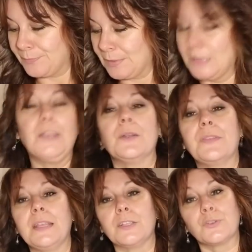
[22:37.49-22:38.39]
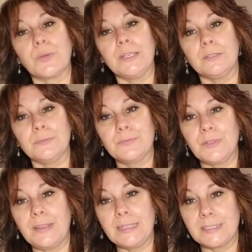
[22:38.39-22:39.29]
You don't think it's real.
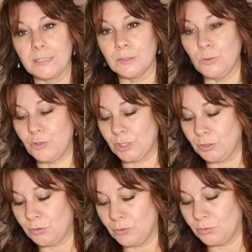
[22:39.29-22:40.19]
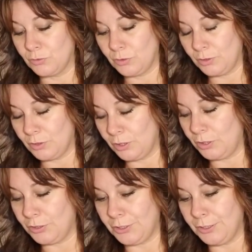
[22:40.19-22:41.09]
You think it's an illusion. You
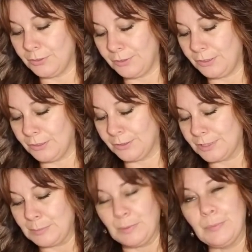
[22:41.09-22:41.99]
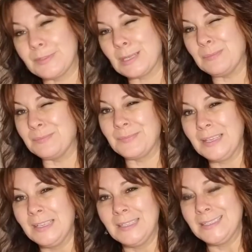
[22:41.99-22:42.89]
you you're something something
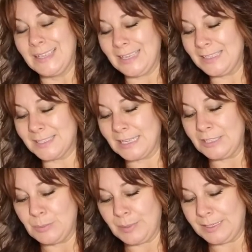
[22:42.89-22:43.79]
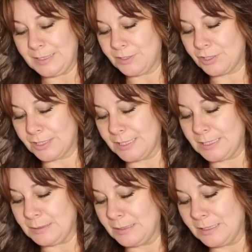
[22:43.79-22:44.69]
inside you Pisces just
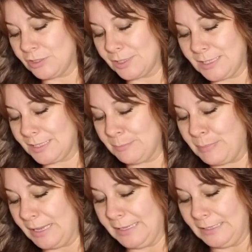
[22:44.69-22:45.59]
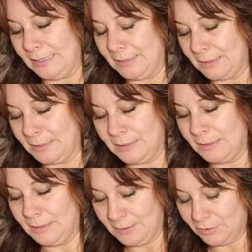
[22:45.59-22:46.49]
isn't it just isn't buying it.
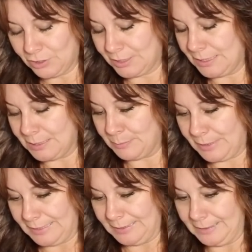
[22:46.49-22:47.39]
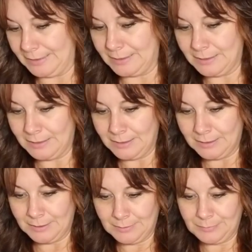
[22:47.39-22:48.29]
Just isn't buying it.
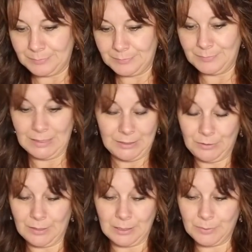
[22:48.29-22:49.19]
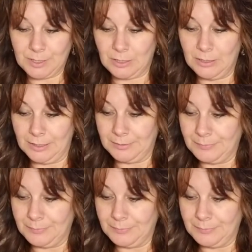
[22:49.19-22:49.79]
Because you thought it was gone.